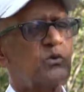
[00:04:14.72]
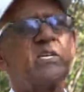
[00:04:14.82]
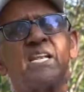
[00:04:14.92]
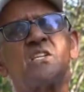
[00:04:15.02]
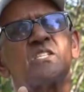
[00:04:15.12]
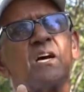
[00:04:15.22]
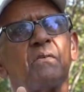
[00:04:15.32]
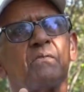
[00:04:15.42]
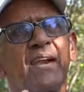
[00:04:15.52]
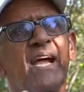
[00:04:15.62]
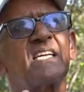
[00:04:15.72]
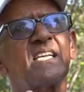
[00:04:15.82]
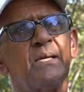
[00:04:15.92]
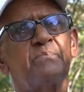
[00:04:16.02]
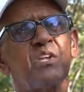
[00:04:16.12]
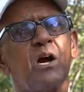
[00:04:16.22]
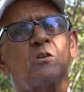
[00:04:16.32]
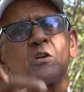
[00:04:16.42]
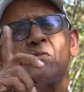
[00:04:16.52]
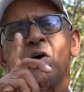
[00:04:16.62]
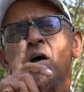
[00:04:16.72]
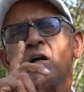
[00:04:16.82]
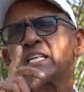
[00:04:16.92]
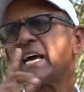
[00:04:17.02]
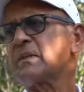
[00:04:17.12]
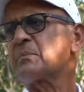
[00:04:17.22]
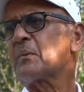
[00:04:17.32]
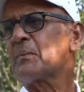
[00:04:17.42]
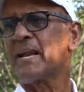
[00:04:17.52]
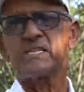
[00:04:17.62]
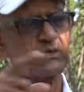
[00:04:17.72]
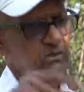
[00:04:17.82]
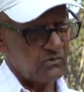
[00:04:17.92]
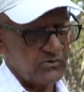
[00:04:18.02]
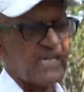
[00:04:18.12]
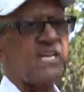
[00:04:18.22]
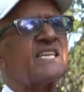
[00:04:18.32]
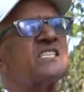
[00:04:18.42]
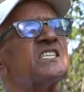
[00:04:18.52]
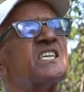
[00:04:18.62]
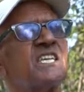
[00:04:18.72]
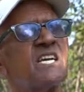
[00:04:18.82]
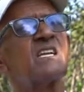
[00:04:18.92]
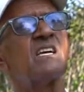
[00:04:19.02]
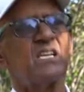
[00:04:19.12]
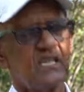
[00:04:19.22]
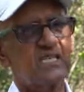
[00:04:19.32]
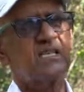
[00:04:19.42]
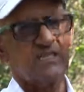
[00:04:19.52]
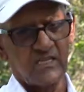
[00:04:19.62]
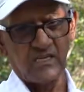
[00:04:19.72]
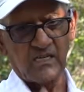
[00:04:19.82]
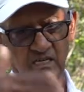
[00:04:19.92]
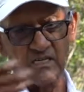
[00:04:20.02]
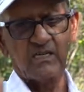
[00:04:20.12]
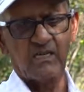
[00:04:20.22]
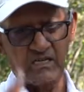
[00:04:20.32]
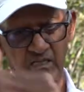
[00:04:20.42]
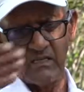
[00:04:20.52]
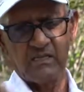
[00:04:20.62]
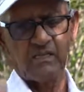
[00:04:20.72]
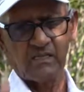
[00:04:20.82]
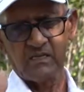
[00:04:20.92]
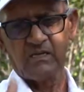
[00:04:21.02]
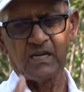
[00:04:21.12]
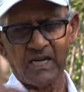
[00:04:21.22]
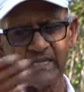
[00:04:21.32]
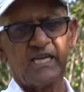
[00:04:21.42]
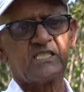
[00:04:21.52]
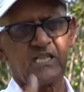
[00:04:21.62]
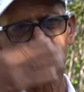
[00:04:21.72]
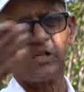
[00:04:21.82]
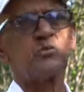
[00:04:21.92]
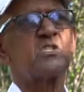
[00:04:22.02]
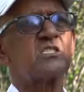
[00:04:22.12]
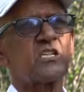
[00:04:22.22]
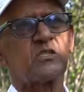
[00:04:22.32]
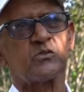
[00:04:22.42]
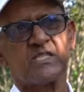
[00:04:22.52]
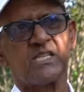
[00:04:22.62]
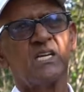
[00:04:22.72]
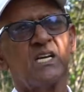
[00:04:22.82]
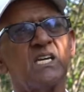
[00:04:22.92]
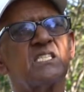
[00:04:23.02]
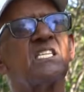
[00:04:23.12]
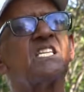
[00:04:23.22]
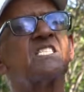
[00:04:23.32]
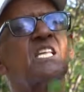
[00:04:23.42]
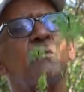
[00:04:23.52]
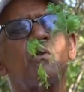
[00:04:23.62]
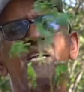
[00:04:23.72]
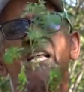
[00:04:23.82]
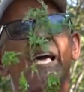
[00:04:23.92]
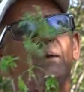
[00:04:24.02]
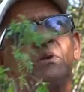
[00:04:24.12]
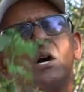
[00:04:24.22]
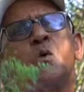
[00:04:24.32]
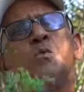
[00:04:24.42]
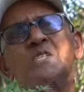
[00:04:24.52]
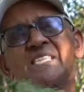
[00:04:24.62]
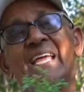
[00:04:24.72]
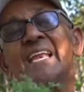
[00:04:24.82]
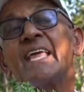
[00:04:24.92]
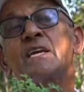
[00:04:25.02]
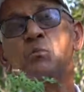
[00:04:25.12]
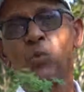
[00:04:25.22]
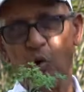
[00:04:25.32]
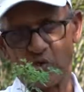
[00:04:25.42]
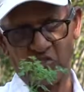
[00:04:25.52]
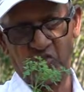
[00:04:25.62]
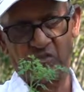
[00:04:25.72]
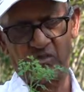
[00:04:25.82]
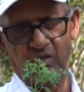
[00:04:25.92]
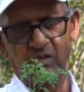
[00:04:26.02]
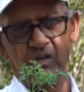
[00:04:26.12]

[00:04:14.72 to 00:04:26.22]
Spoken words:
To tell you the frankly, out of all the herbal plants we are raising here in hundreds and thousands also, this is the one herb which I like most.